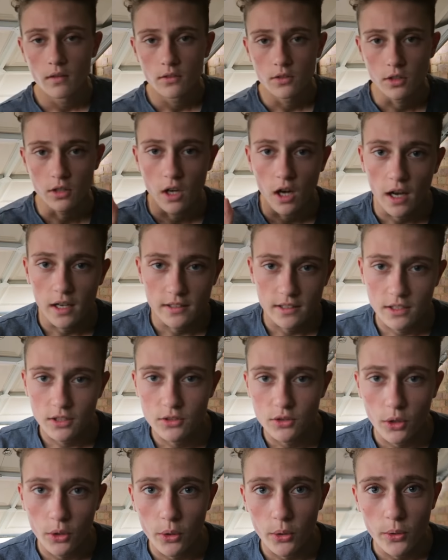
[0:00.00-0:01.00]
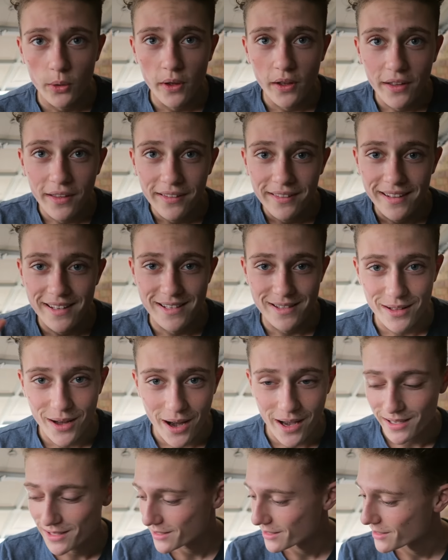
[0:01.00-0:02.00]
So guys, let's do this
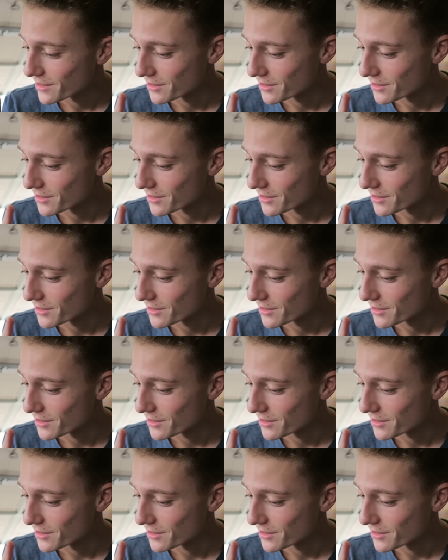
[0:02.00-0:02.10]
nice